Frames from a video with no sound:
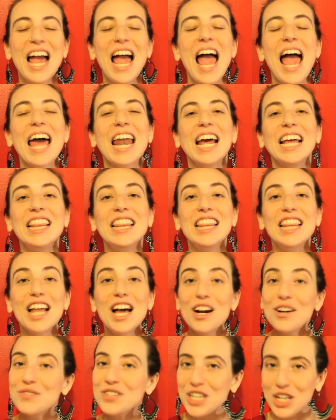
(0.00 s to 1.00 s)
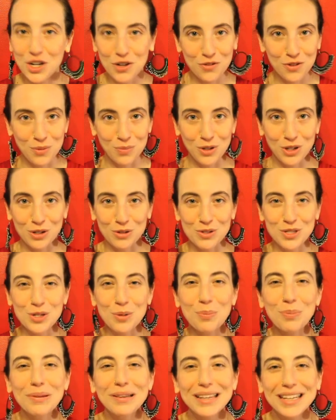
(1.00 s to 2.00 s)
And I'd love to hear from you, so
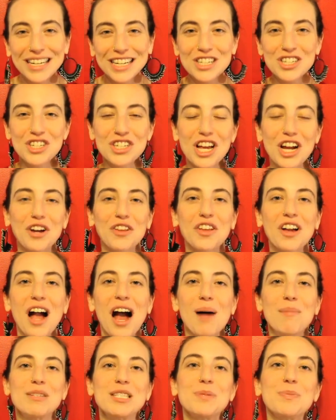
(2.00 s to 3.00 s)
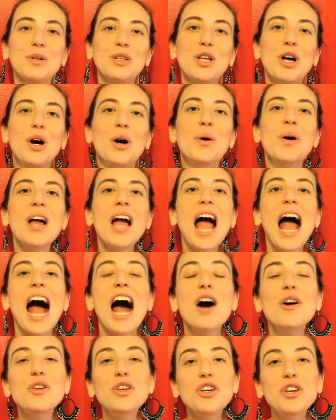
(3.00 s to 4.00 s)
please share in the comments below
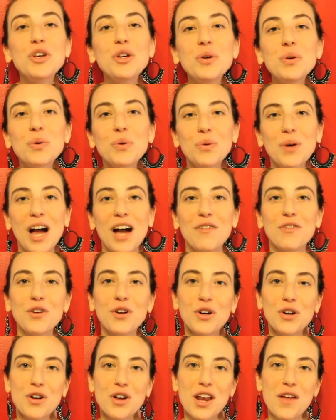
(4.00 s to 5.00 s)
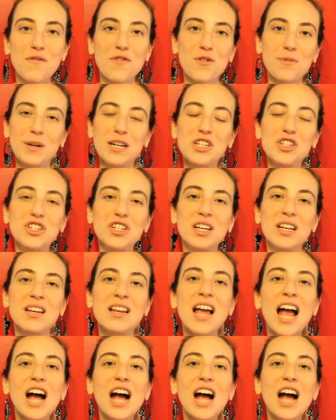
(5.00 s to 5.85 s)
how you have heard information,